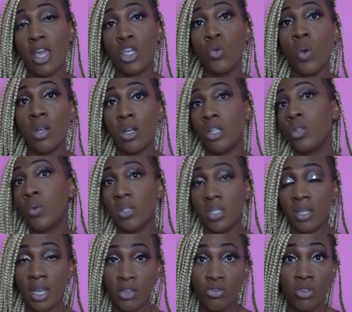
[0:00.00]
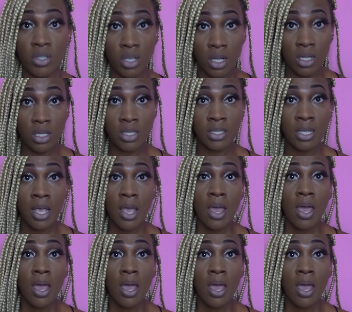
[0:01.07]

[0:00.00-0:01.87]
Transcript: you are not going to get results